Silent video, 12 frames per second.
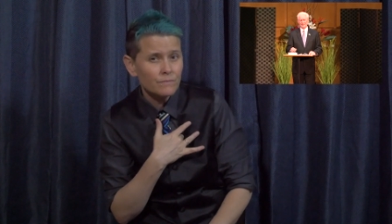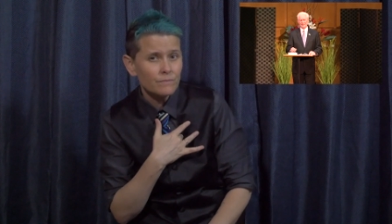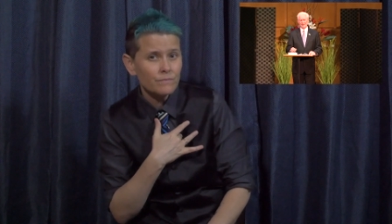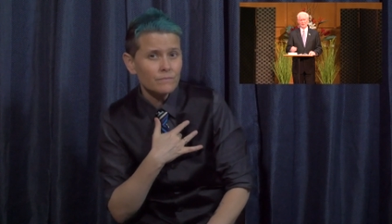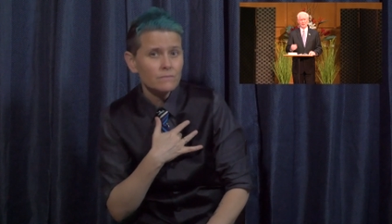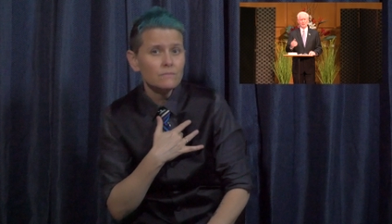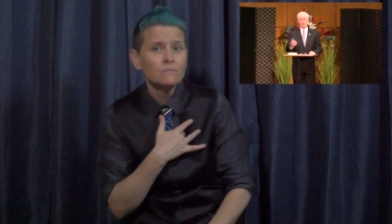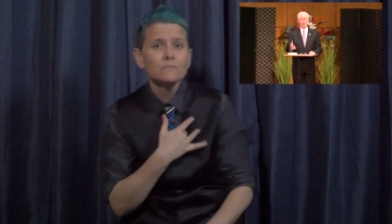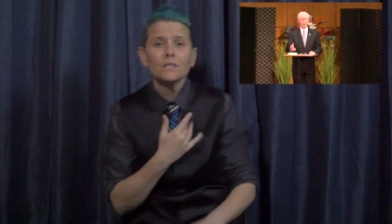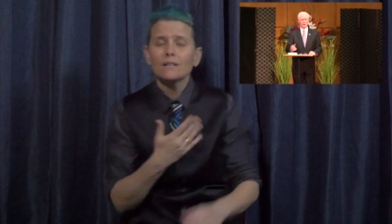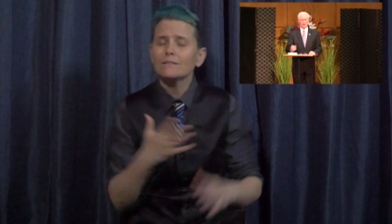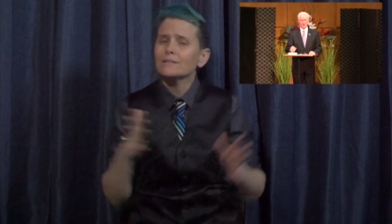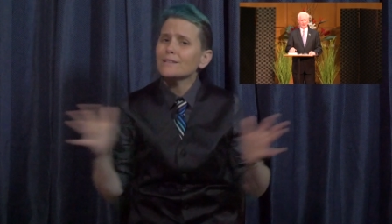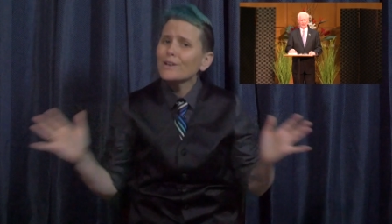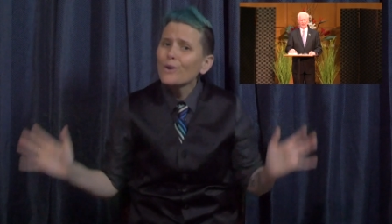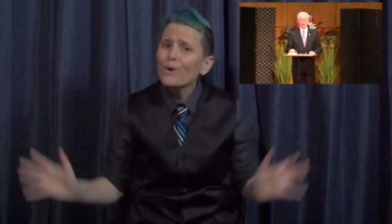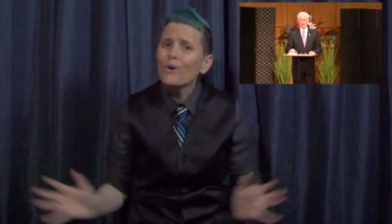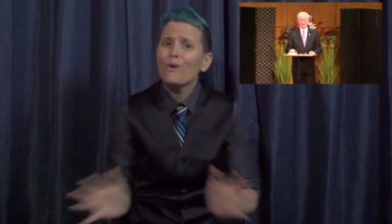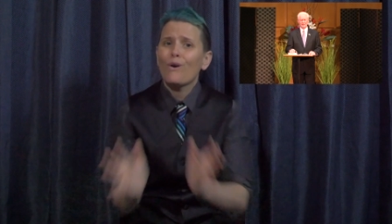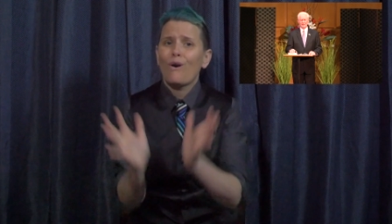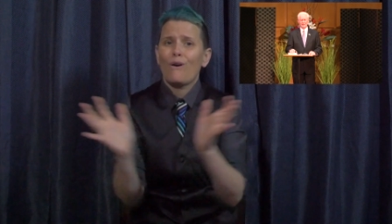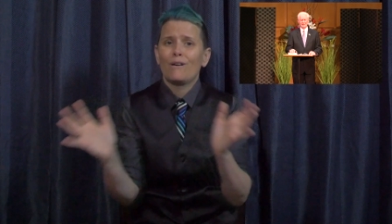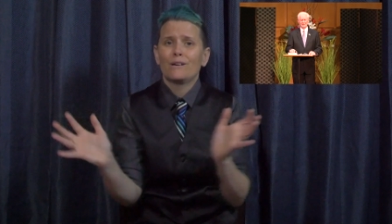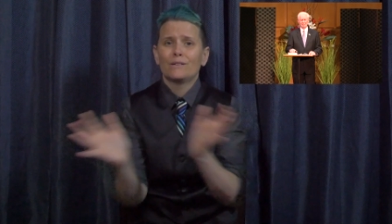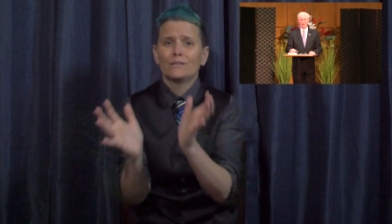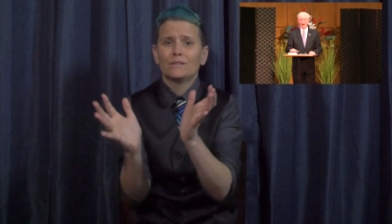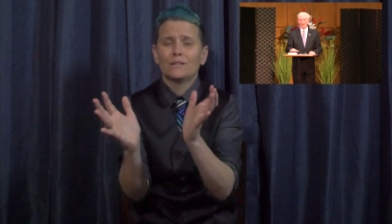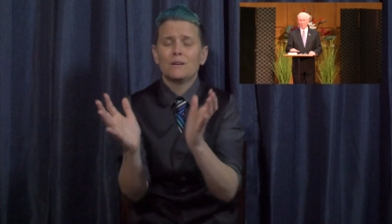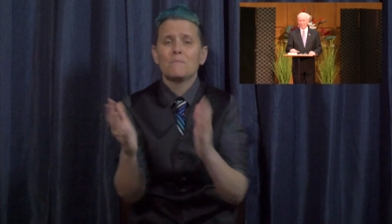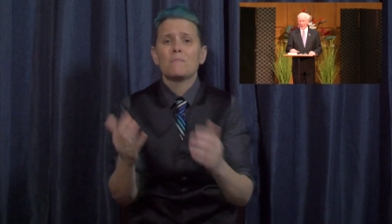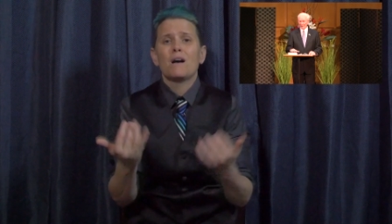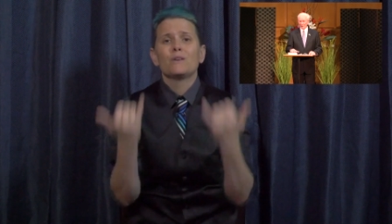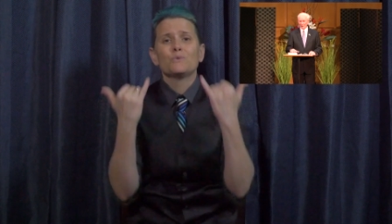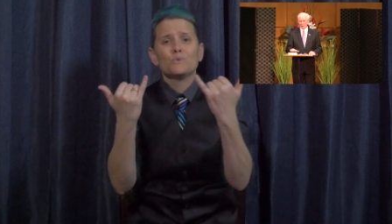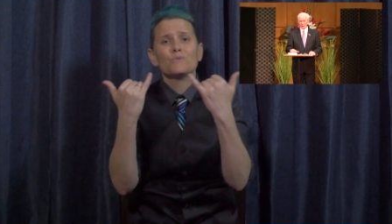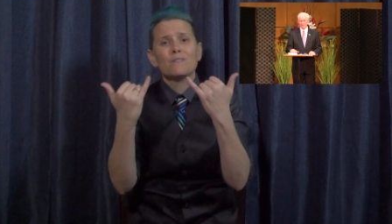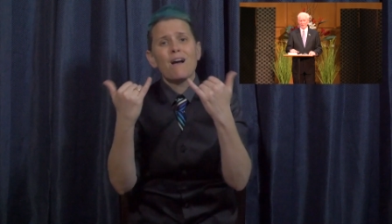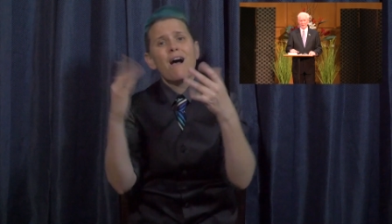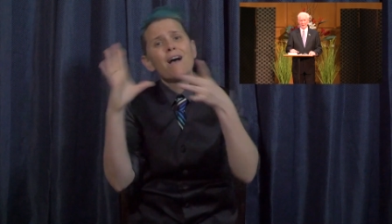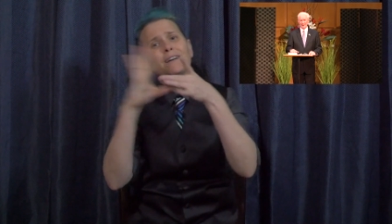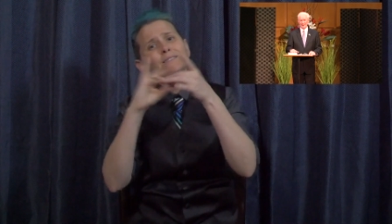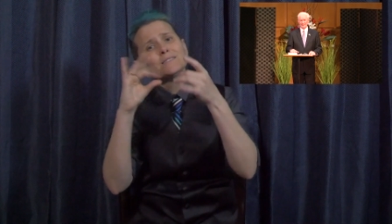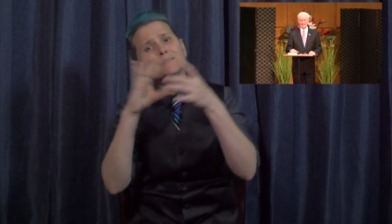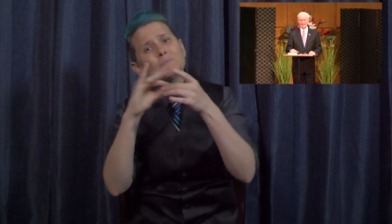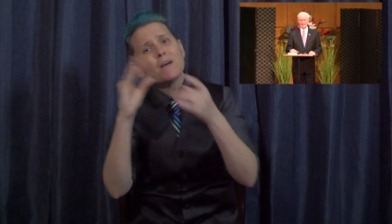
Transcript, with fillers: is encouraged by the message of tonight.